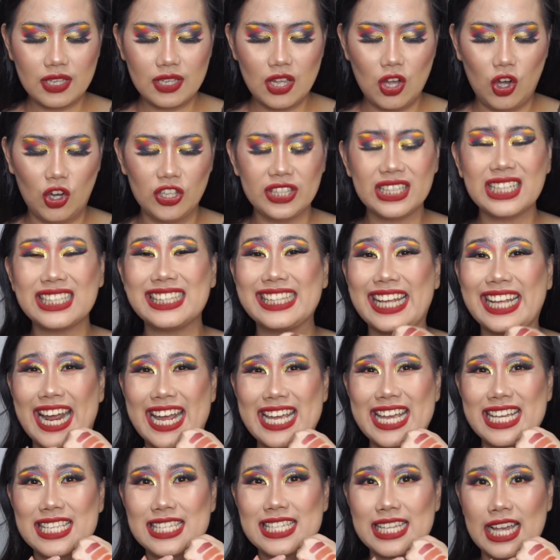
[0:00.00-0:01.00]
on the
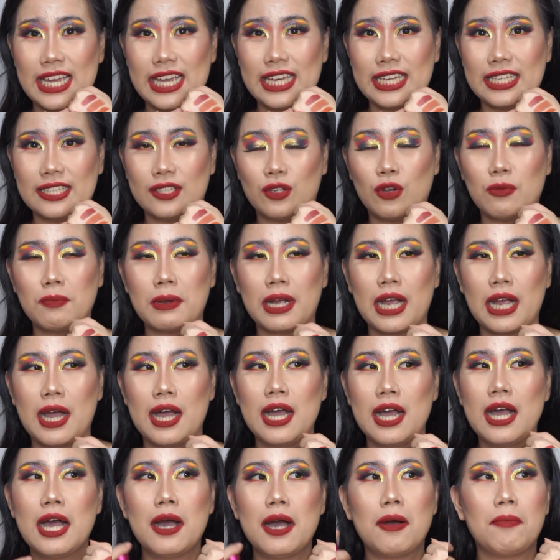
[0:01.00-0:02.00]
dry side. Kumbaga,
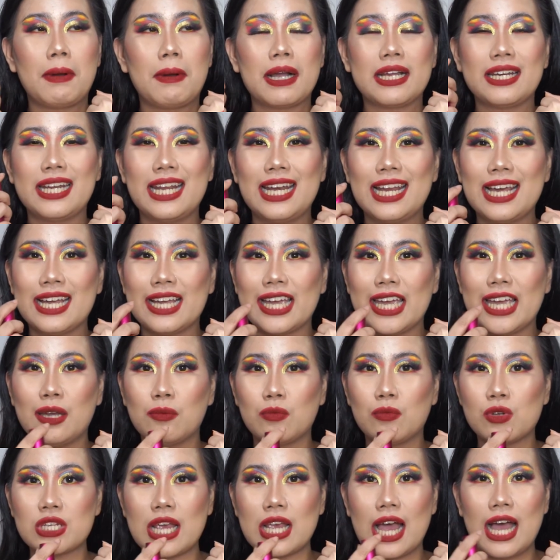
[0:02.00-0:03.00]
pag nilagay
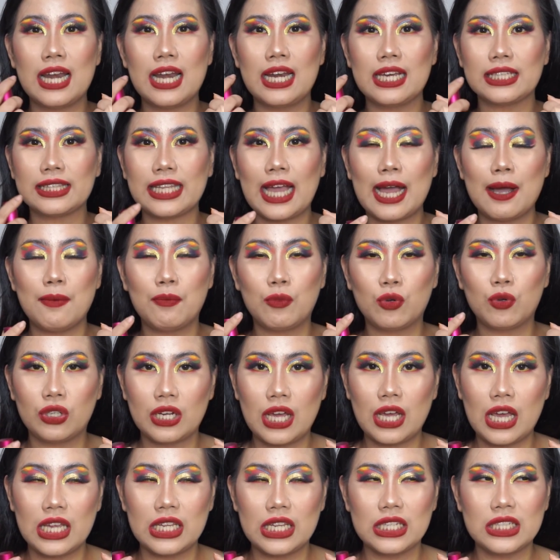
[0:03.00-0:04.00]
mo siya, halata mo
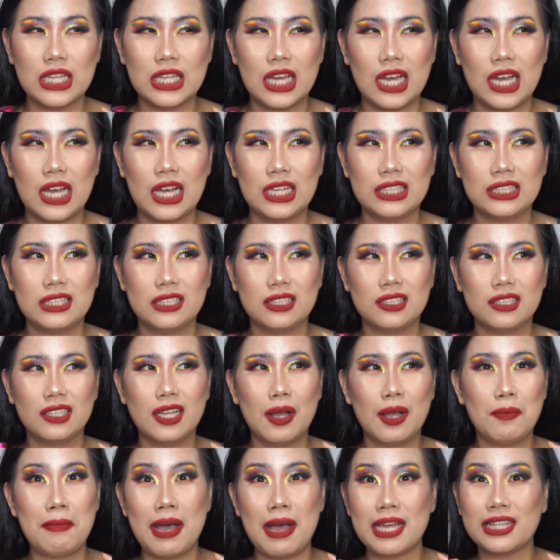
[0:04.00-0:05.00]
na
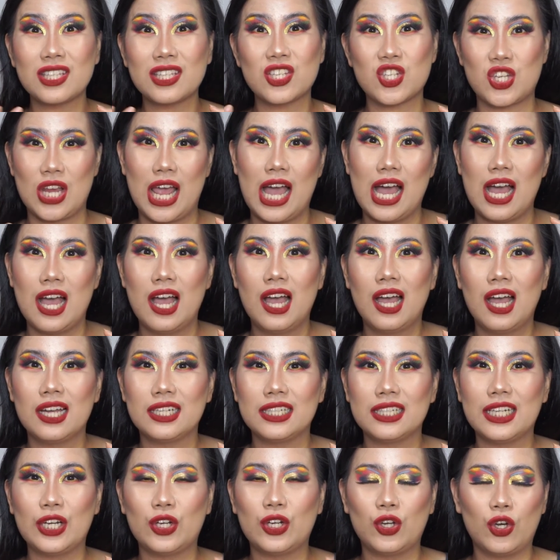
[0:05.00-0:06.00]
matte siya.
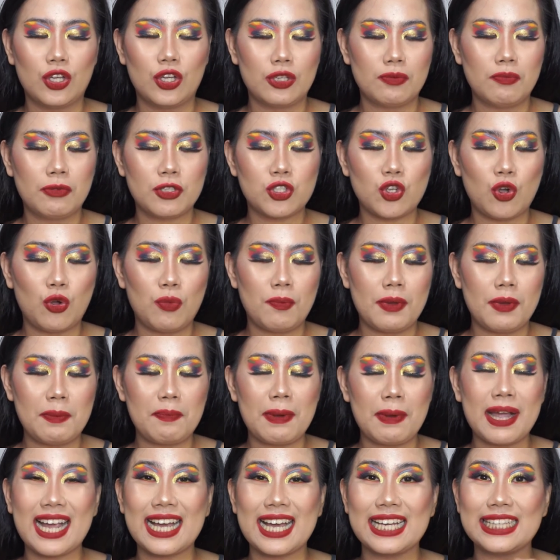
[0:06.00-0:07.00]
Ganon. So, may
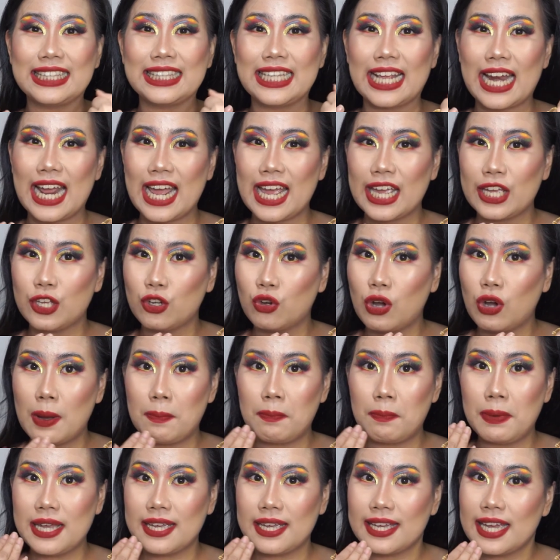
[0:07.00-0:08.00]
pagka-dry yung
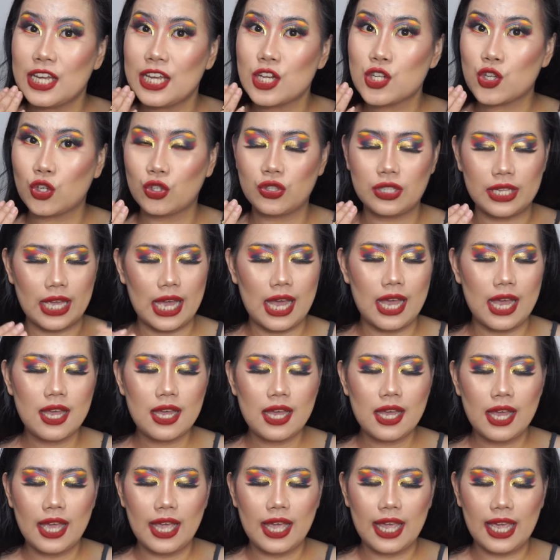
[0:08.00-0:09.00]
application niya.
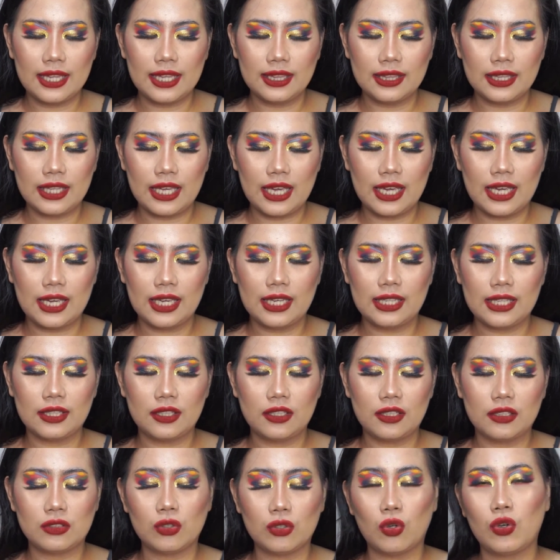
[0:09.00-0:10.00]
And then,
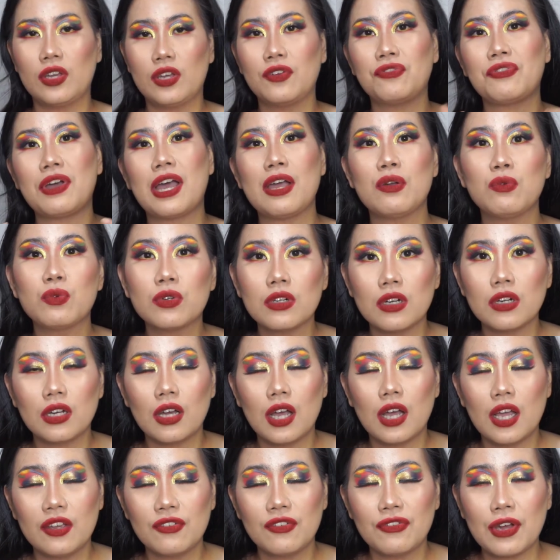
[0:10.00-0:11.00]
so if
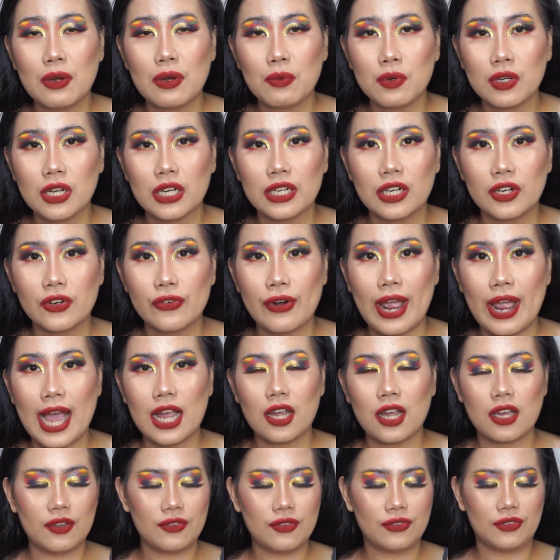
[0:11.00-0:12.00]
I were gonna rank
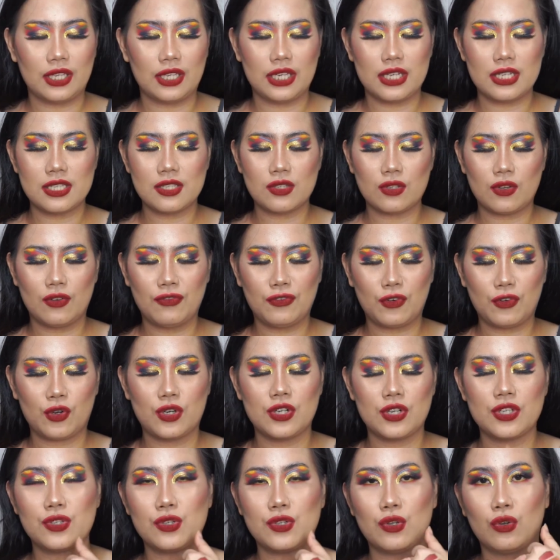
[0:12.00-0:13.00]
clothes is, of
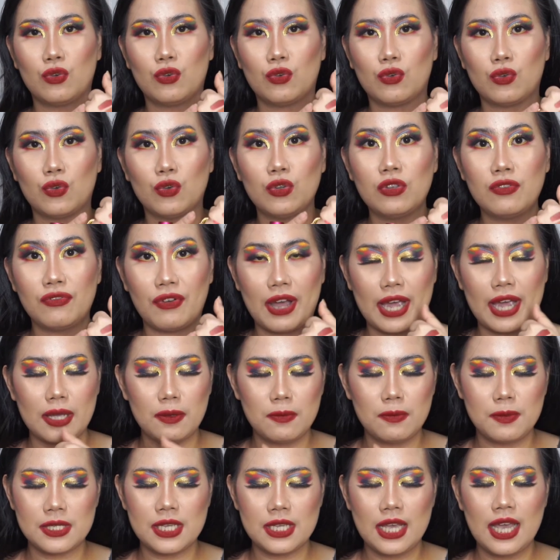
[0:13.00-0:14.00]
course, yung good
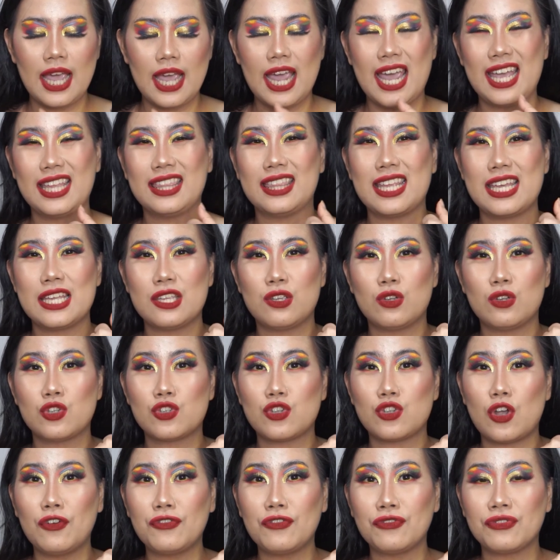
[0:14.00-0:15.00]
vibes, and then yung
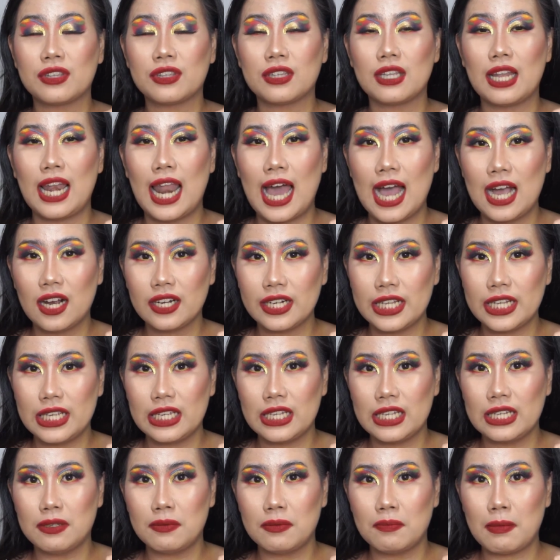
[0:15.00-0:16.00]
soft lang
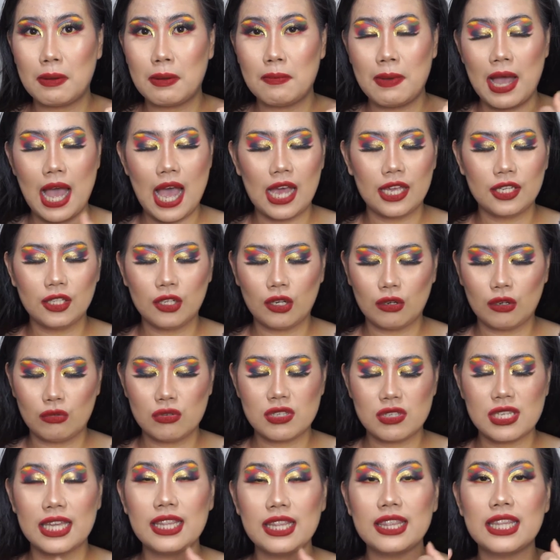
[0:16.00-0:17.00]
ni Mama Ann
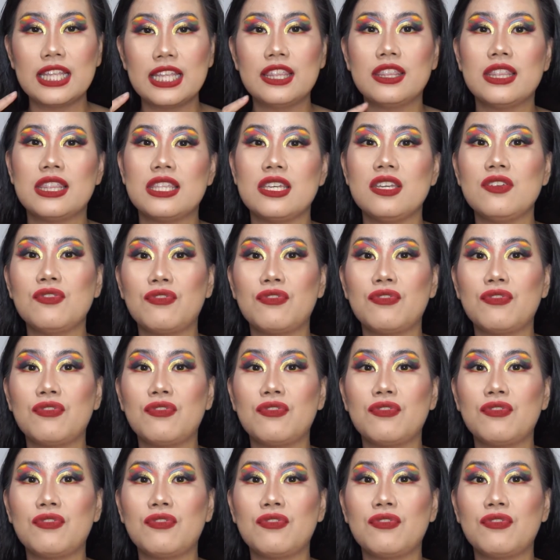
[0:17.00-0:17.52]
clothes, and then the